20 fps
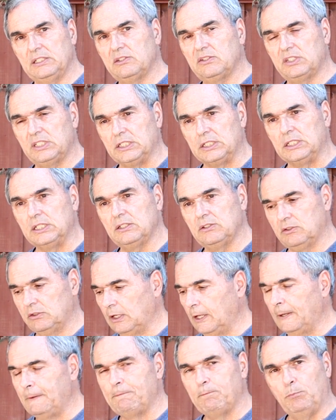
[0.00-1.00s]
in series,
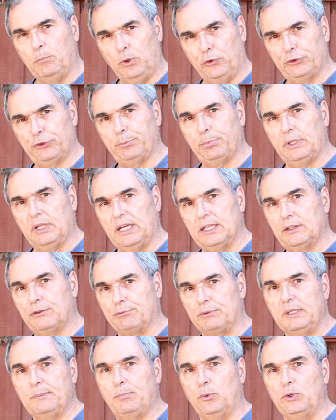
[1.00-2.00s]
multiply
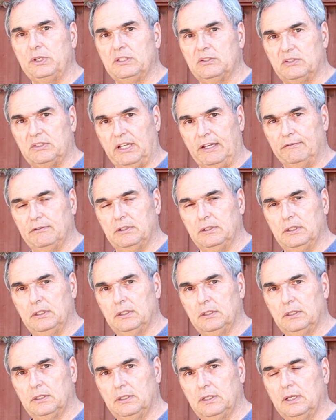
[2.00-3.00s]
3.7
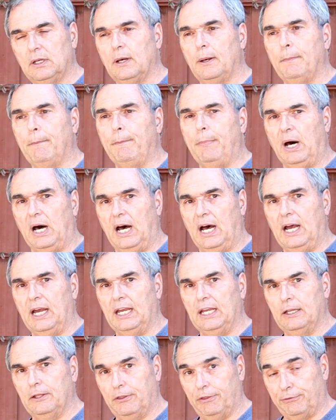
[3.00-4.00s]

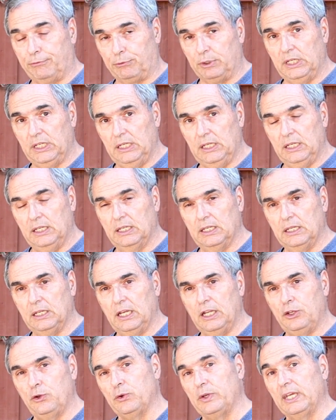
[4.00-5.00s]
by 3,
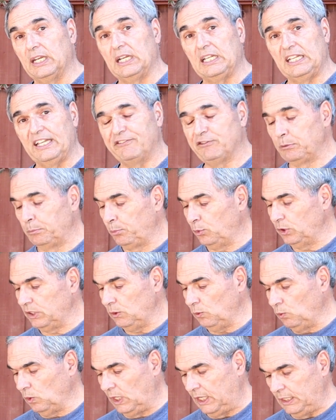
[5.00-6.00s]
and you get
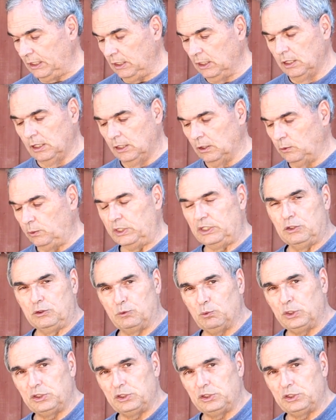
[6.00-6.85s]
11.1, which is